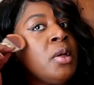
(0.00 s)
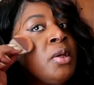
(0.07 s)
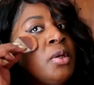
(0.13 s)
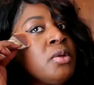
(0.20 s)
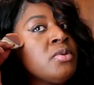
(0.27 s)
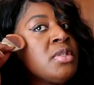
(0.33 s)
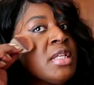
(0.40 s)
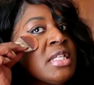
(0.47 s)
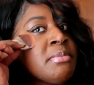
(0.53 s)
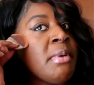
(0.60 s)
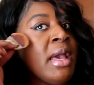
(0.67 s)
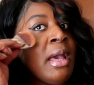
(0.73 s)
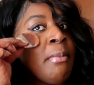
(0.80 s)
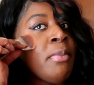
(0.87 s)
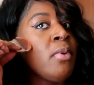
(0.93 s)
use this
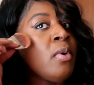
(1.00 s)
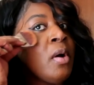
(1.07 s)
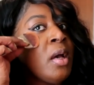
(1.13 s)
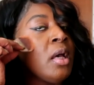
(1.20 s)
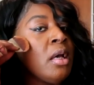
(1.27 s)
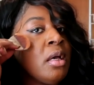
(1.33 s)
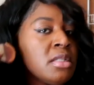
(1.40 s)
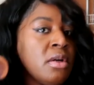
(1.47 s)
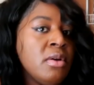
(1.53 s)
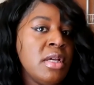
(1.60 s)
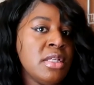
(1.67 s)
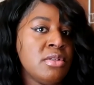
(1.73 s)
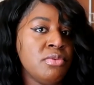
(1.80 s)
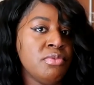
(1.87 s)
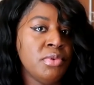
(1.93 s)
bad boy so
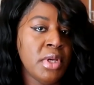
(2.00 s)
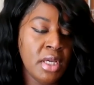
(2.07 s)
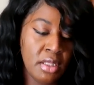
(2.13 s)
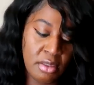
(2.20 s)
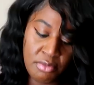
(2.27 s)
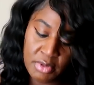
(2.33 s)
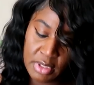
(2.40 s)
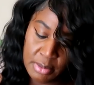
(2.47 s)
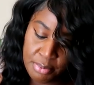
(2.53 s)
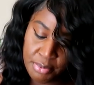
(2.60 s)
it's really really